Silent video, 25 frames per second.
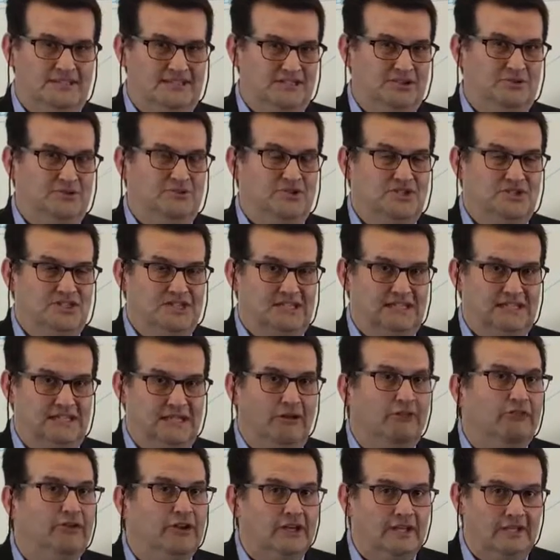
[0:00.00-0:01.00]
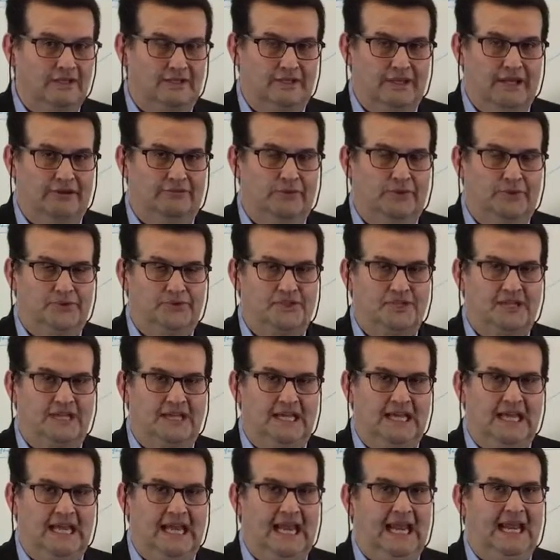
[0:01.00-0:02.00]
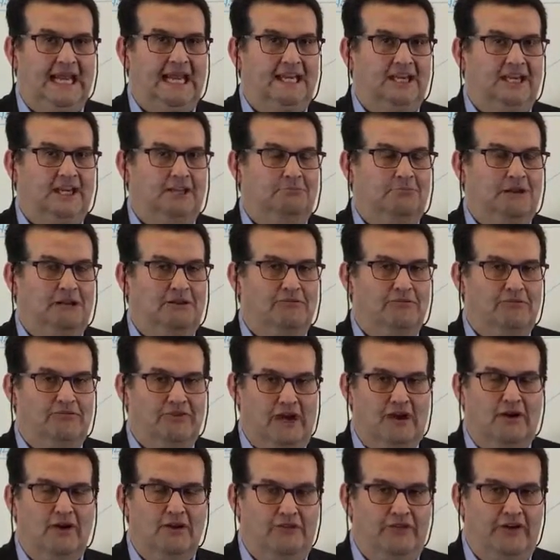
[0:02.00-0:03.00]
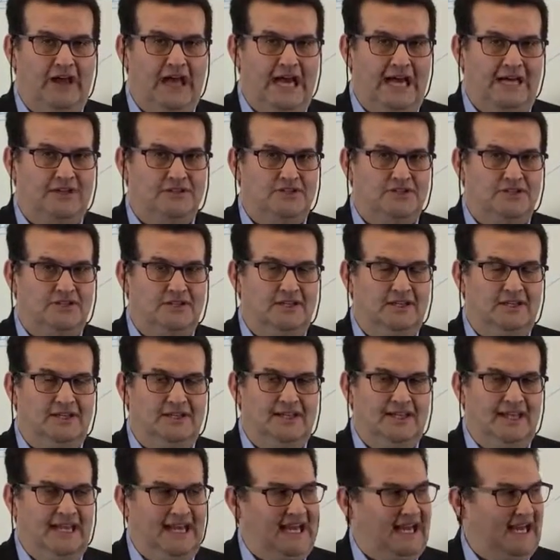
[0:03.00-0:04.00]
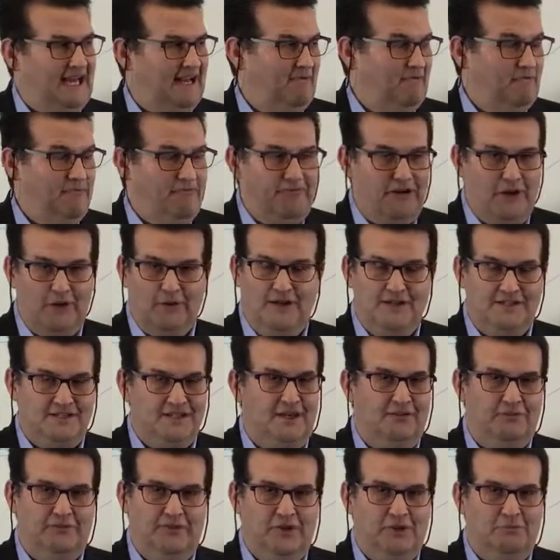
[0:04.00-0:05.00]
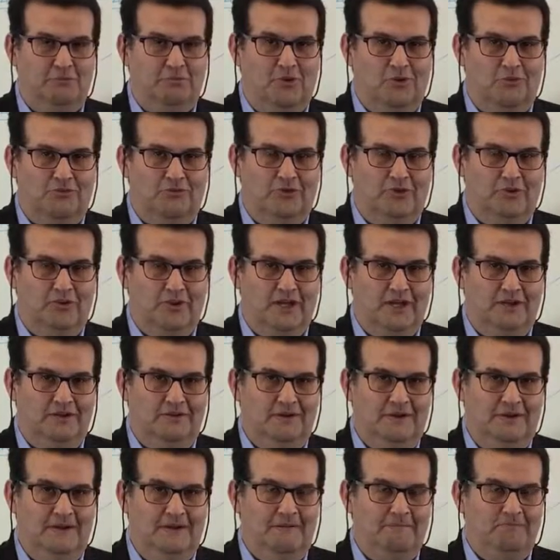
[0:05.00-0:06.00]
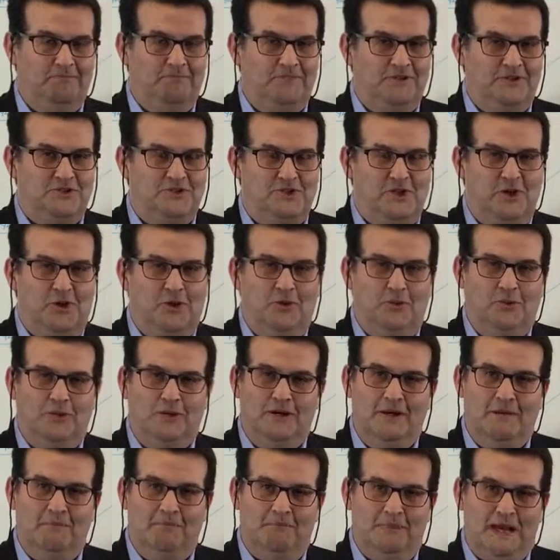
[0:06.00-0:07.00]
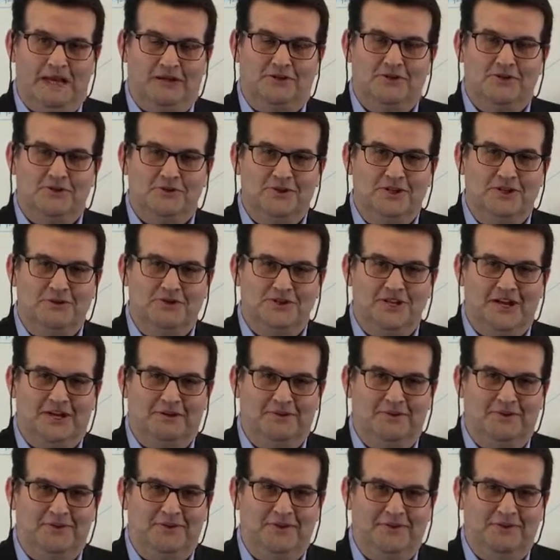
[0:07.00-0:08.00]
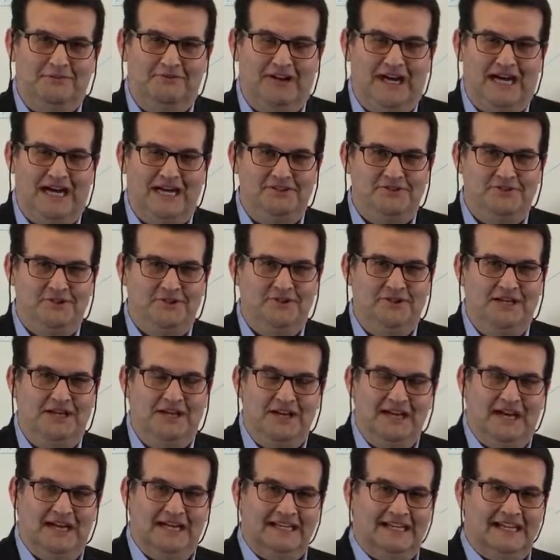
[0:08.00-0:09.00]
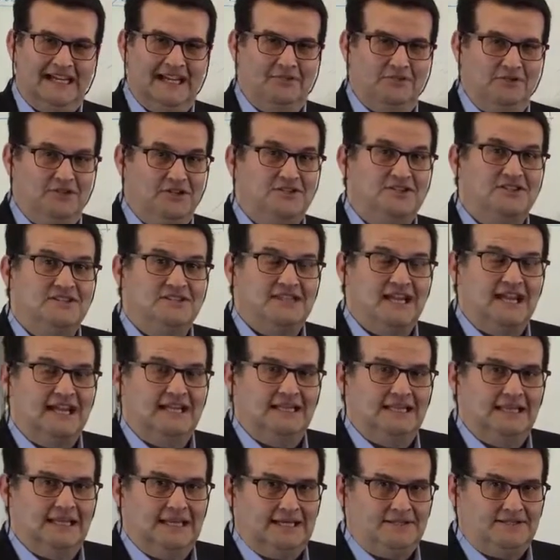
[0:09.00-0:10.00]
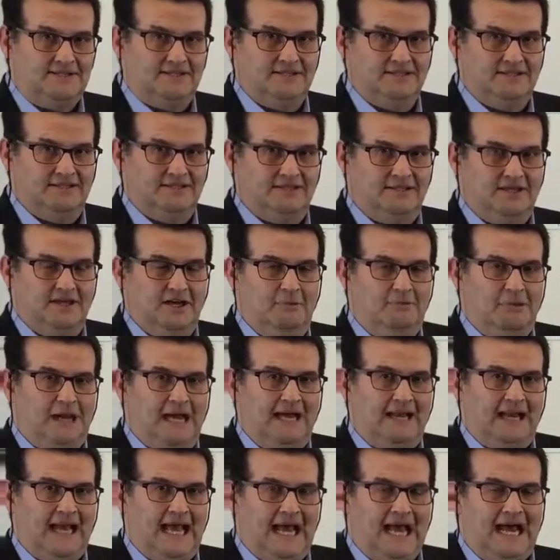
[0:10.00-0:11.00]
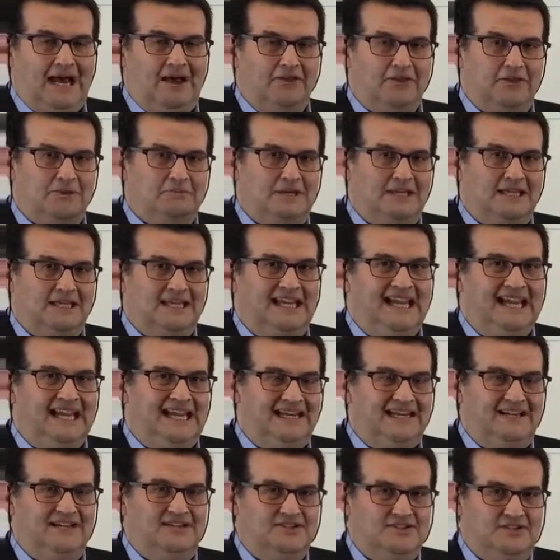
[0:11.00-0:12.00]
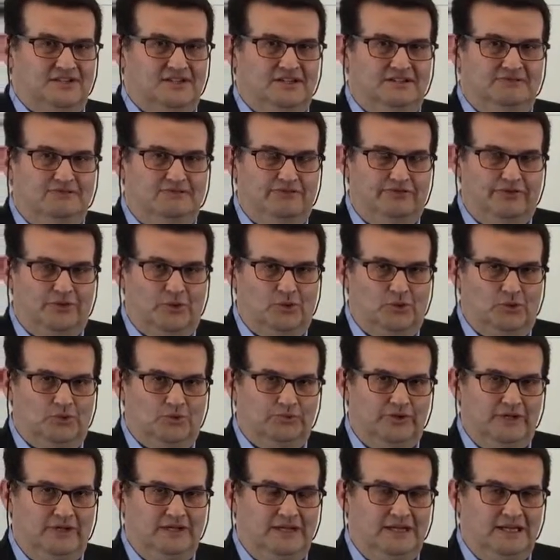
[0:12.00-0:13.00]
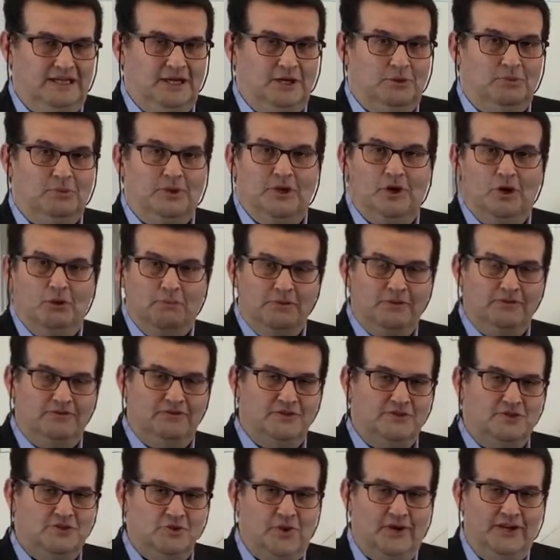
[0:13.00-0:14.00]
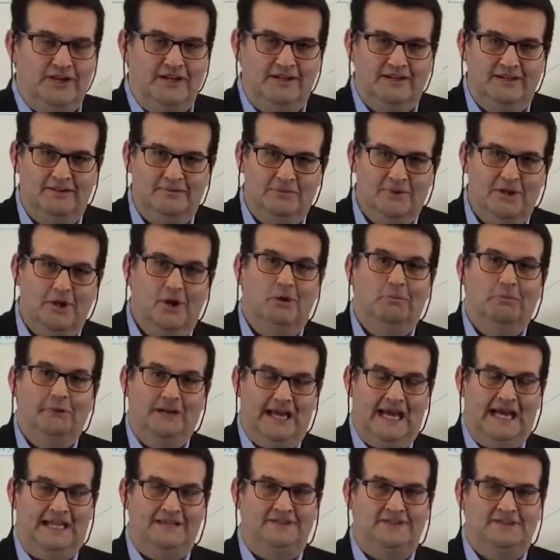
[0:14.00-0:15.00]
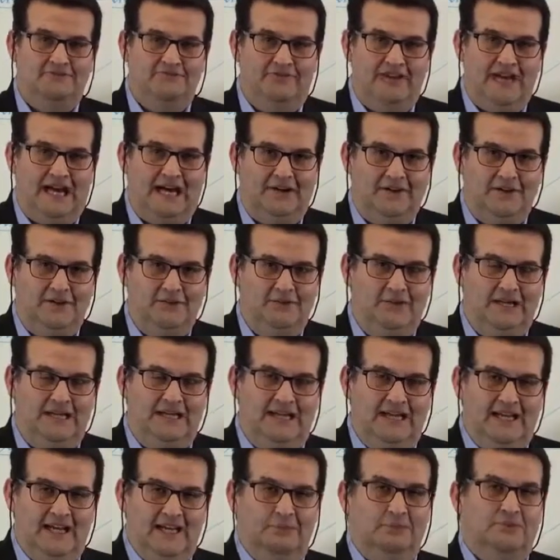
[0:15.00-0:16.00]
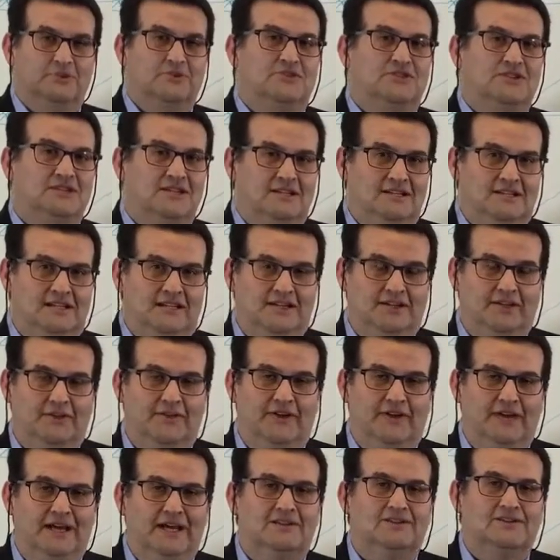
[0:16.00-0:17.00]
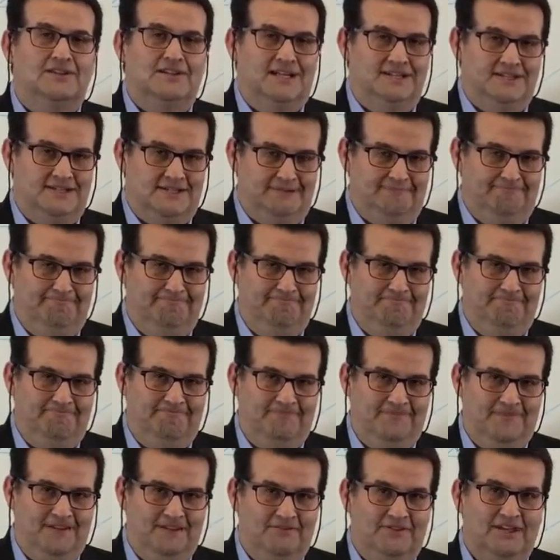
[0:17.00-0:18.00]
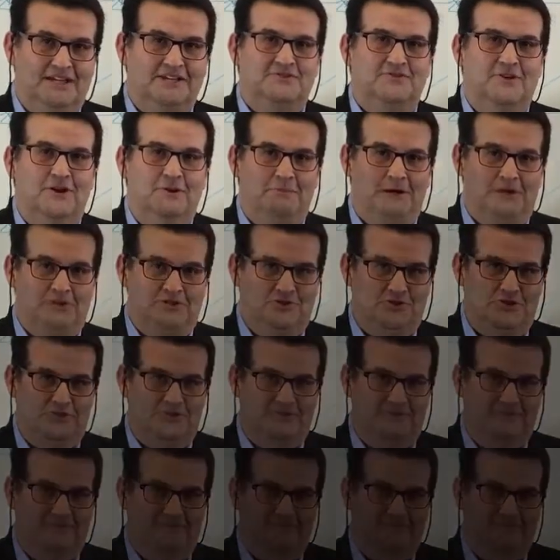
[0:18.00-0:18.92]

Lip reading: to significant levels, and it can be very fast and very tough on a portfolio. So make sure you check with your advisor. Again, this is a lesson about how the mechanics unfold. We hope you've enjoyed it. We hope it adds some value, and we'll see you again on the next lesson. Thanks very much.